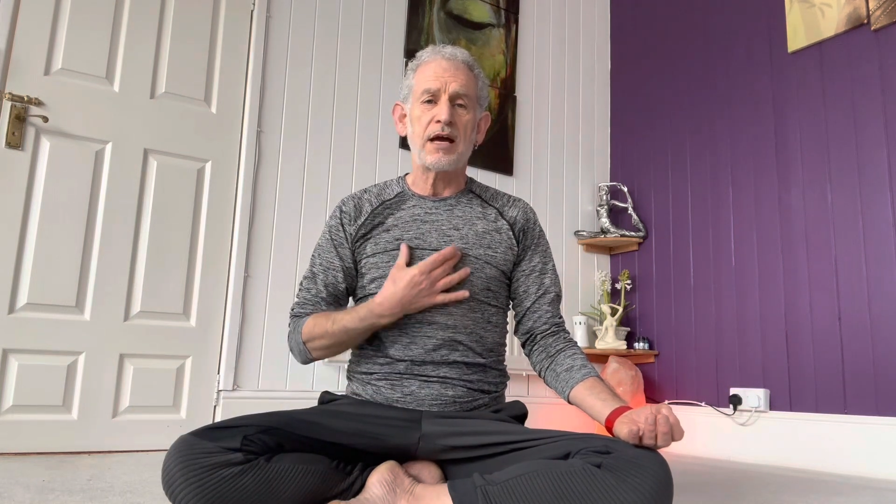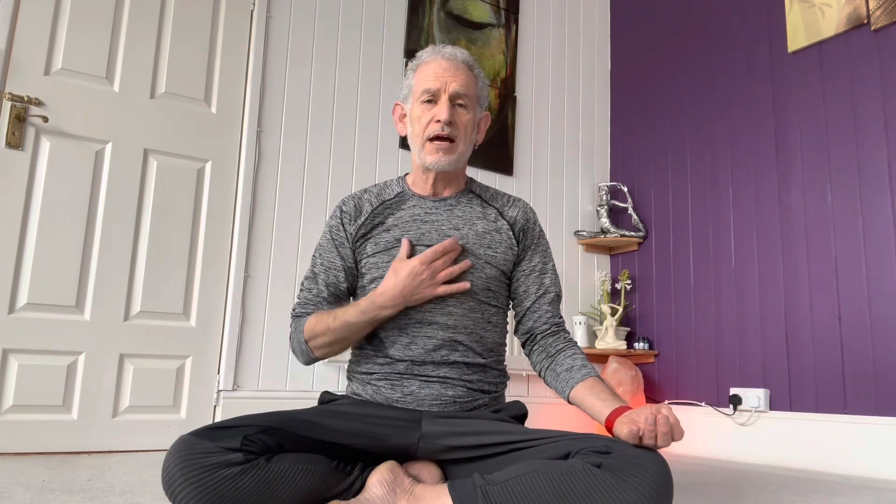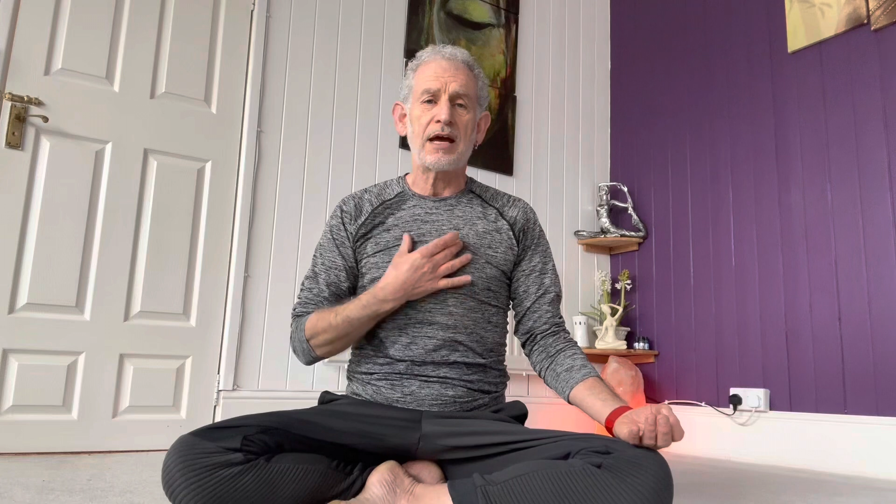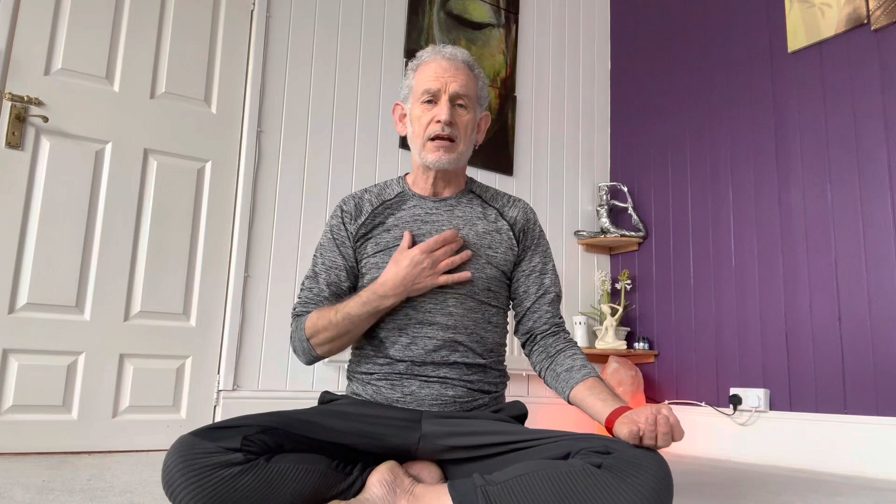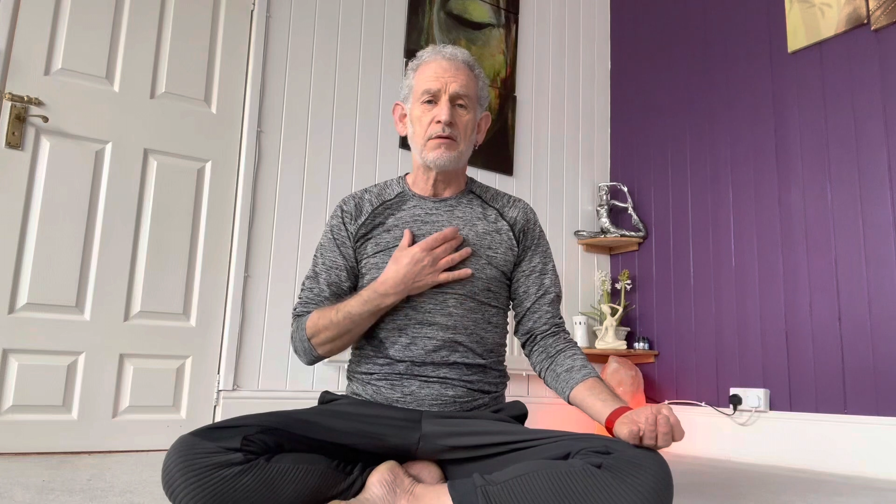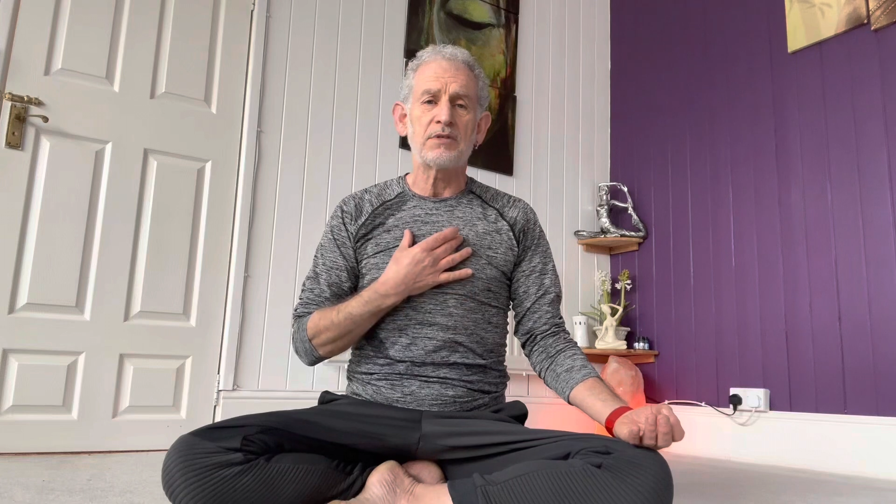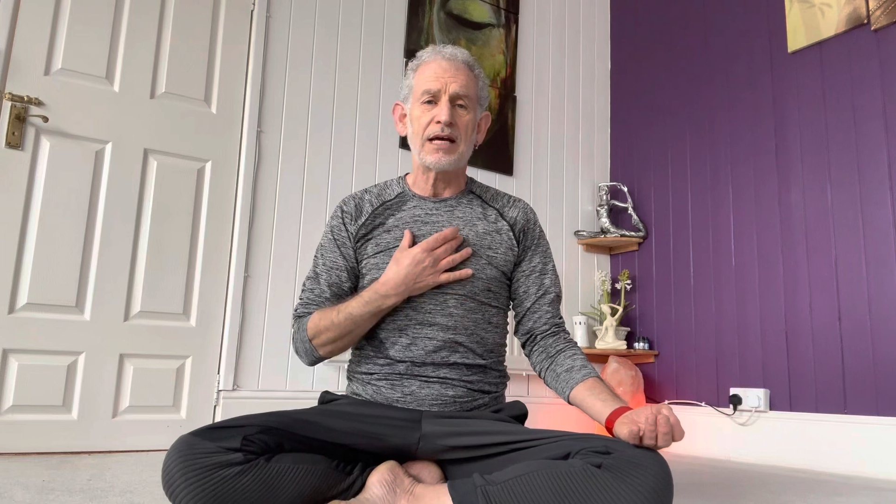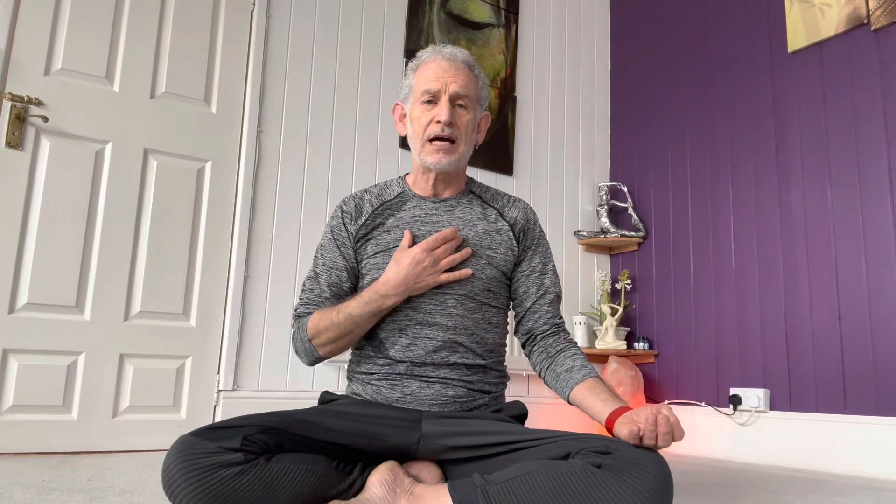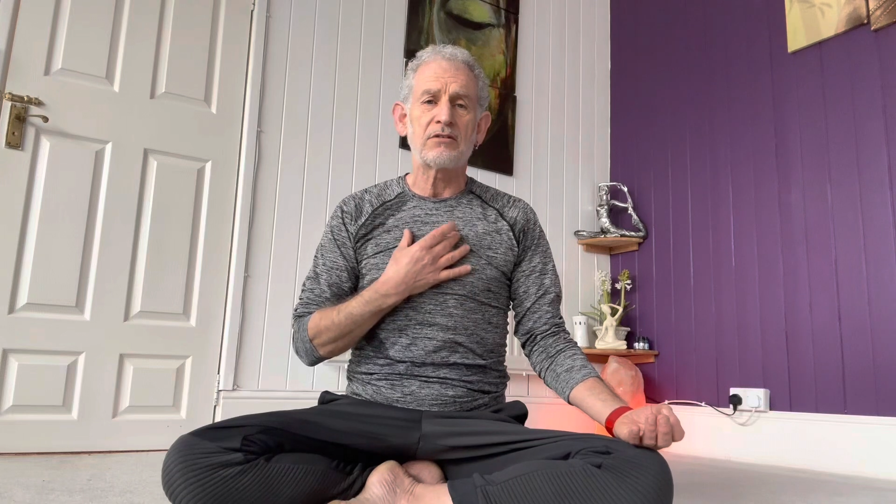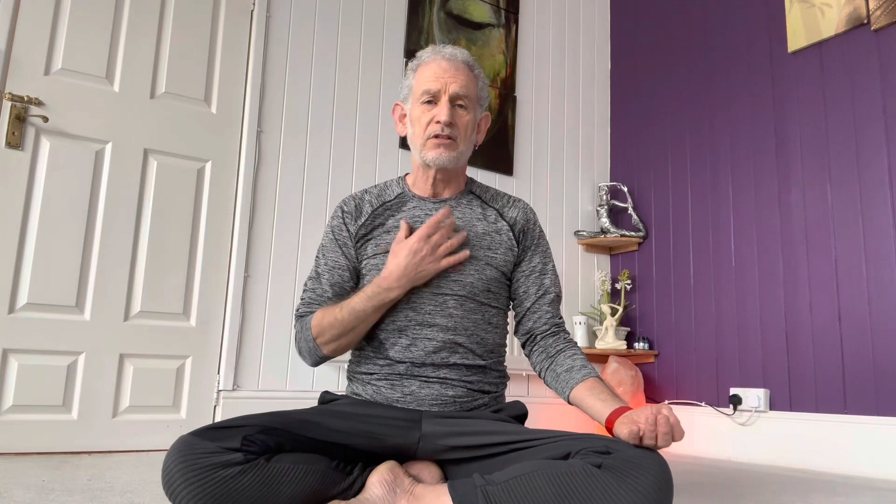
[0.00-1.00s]
air comes
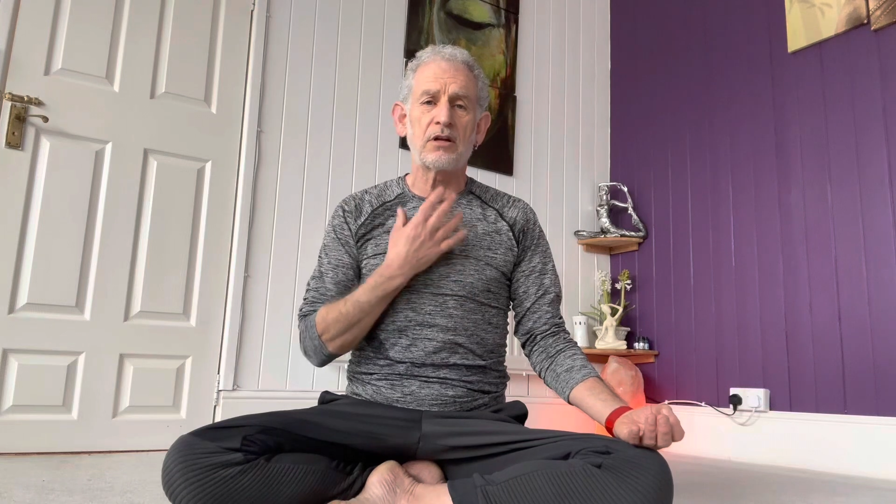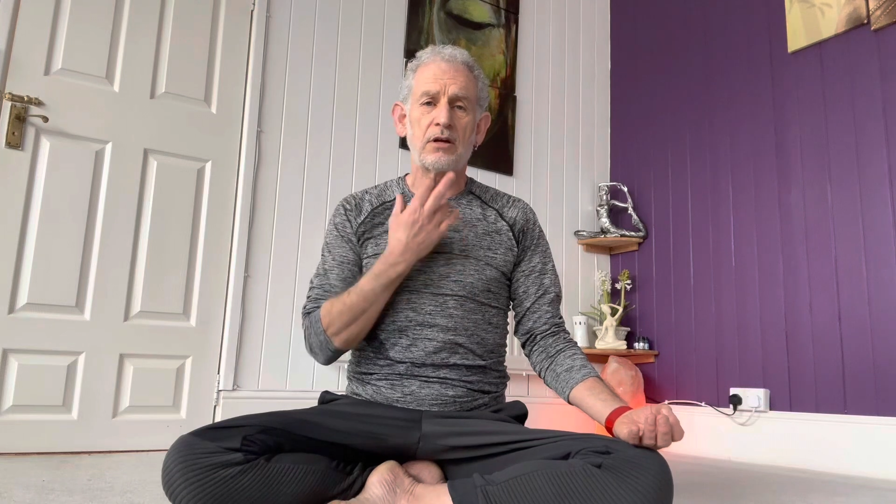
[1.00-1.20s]
out of the